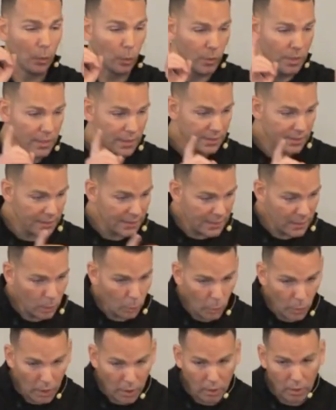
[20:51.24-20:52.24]
rethinking
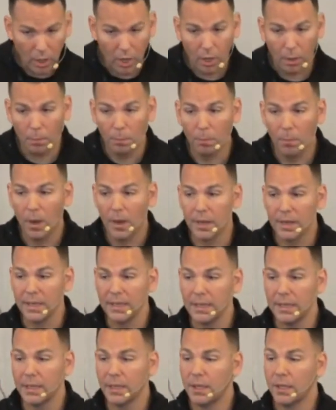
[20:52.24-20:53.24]
where our
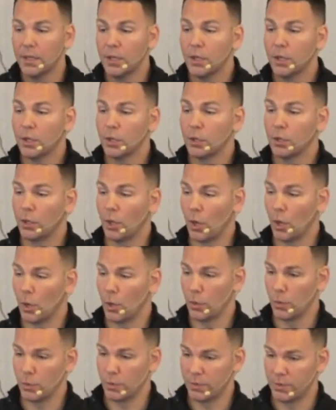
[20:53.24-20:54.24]
money
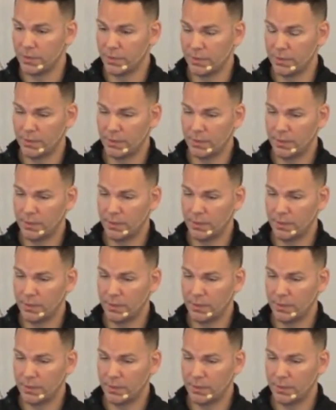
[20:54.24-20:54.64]
goes.